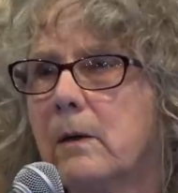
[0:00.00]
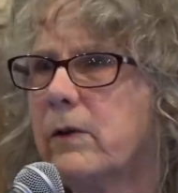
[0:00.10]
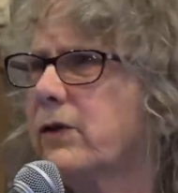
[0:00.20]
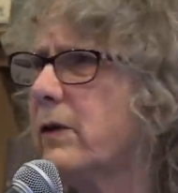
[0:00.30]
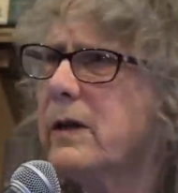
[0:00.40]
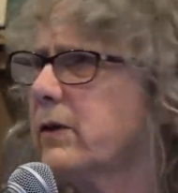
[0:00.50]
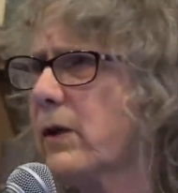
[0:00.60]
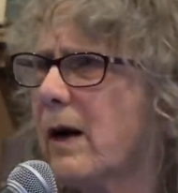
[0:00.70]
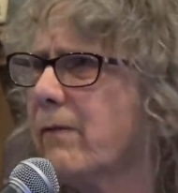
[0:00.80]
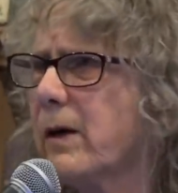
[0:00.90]
which is
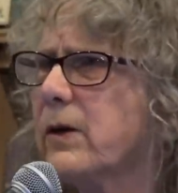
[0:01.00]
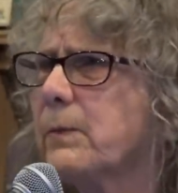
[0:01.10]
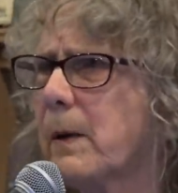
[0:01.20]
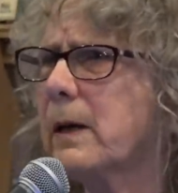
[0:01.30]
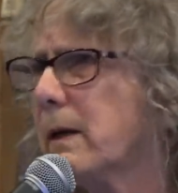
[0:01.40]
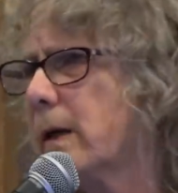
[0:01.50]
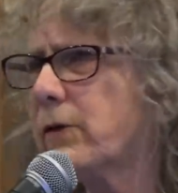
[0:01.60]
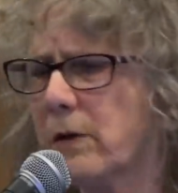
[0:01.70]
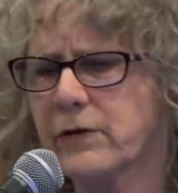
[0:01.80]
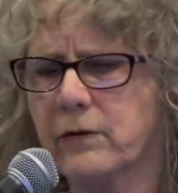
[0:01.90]
obvious, but
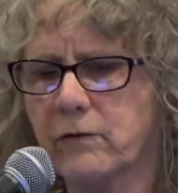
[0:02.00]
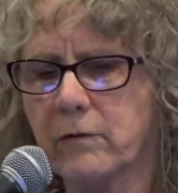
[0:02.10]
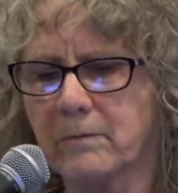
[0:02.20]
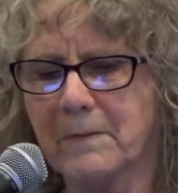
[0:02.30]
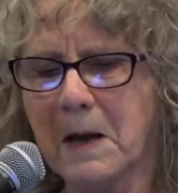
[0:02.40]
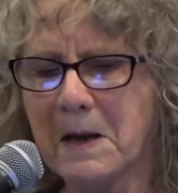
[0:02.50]
it's also true.